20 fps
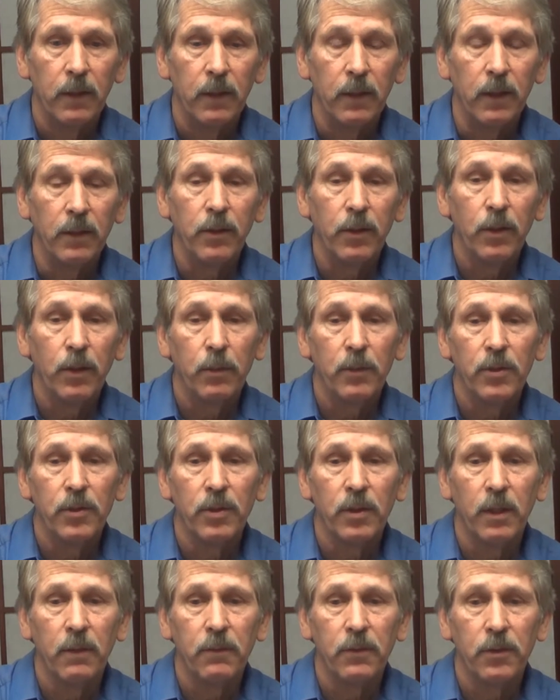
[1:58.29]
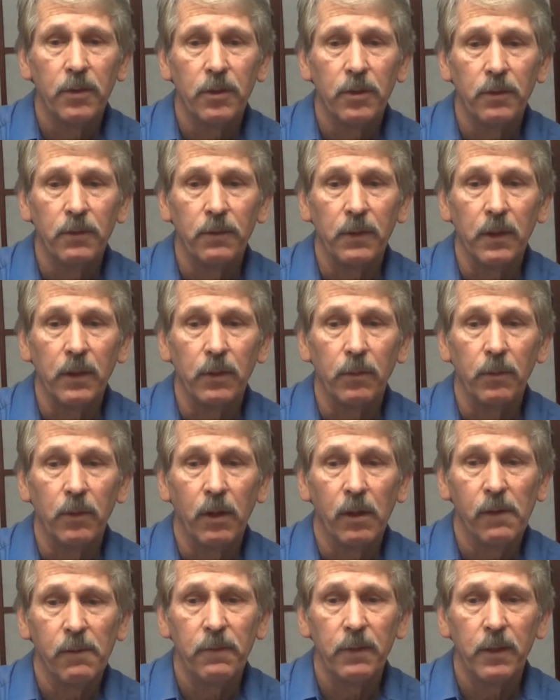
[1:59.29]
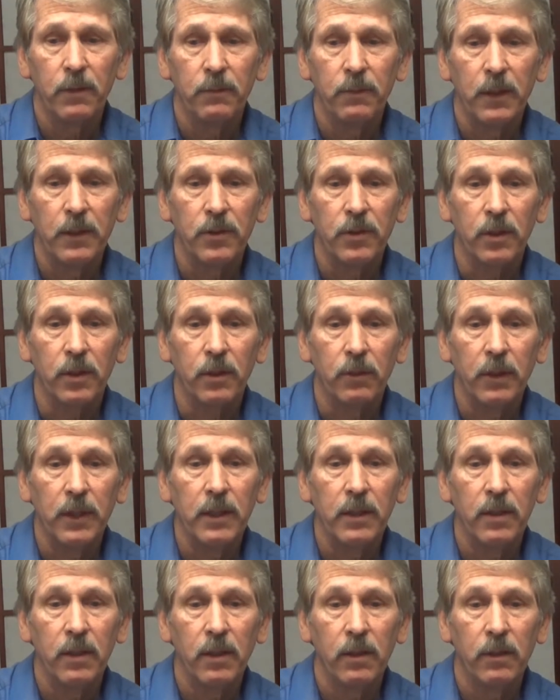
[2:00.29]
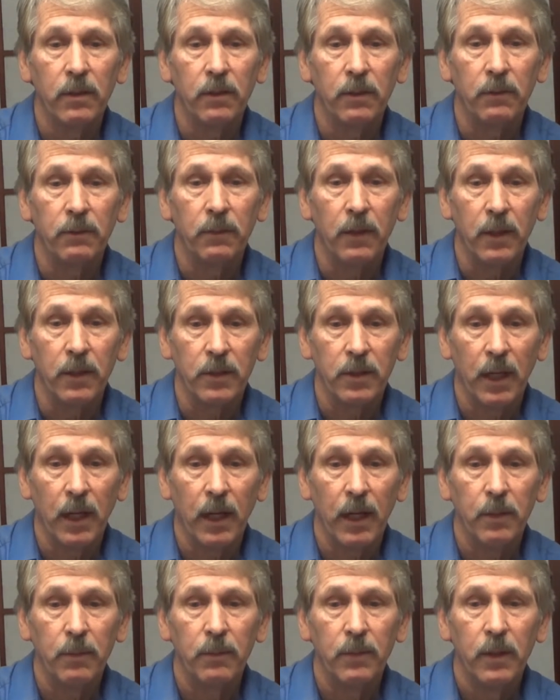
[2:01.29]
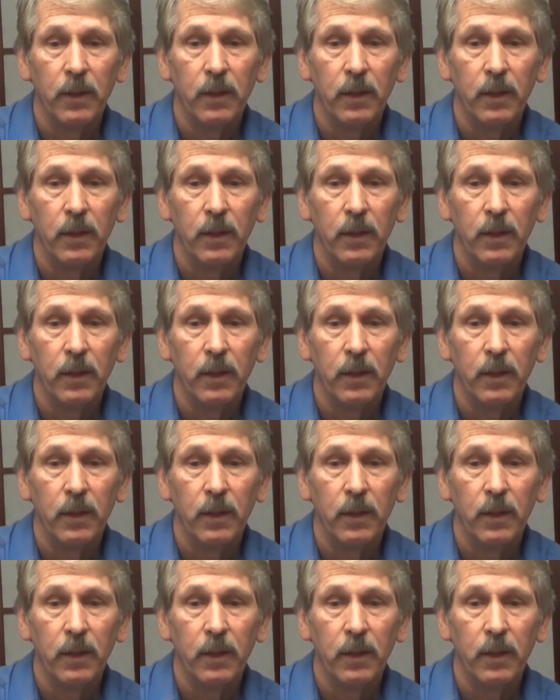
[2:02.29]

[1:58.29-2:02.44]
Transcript: In the human services field, we often invest a great deal of our time,